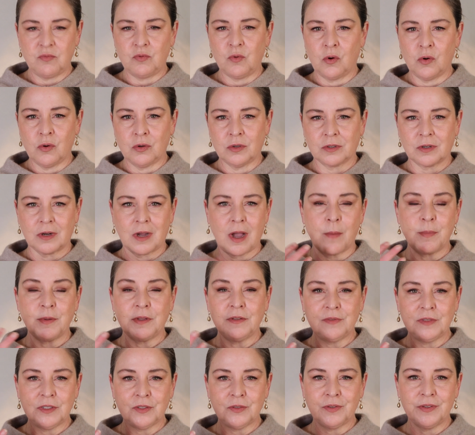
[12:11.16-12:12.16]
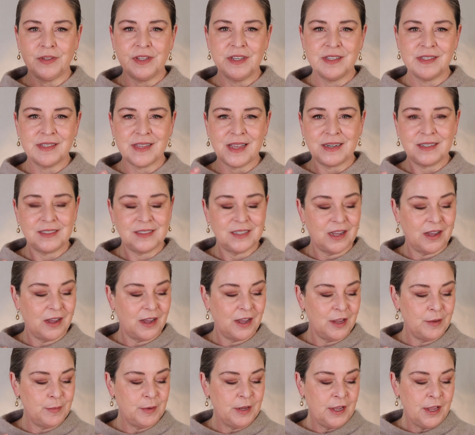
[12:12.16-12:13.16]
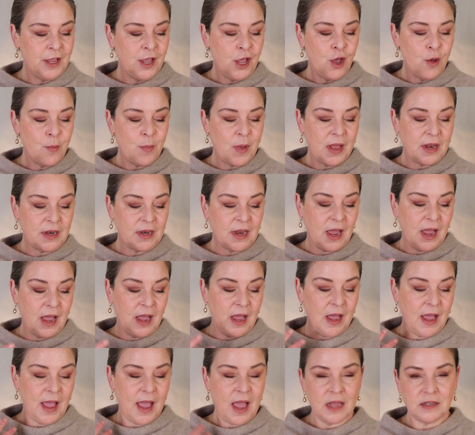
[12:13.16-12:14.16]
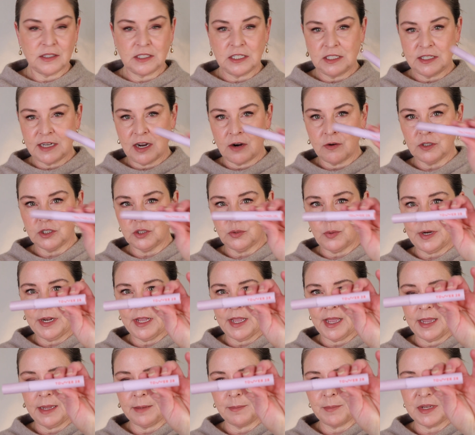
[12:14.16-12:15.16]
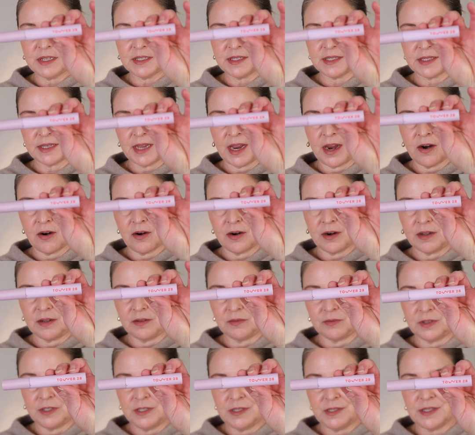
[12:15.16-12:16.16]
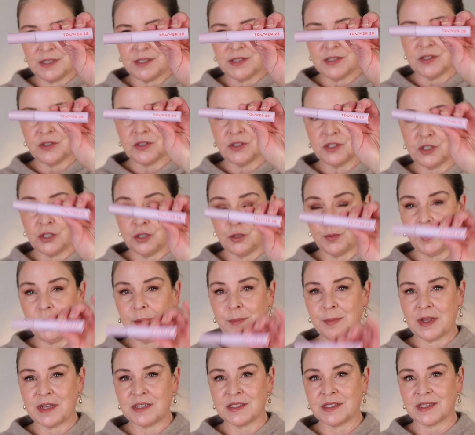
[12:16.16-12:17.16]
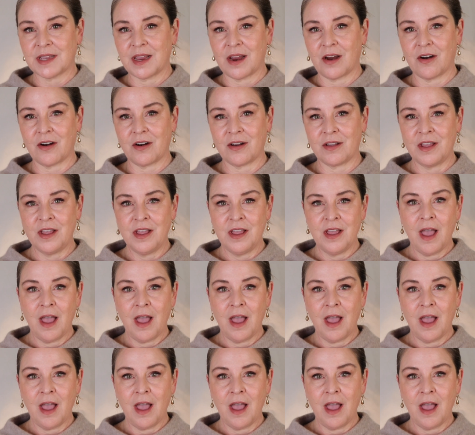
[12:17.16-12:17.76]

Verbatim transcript: or a couple of little things at a time. But the Tower 28 mascara, this is a tubing mascara,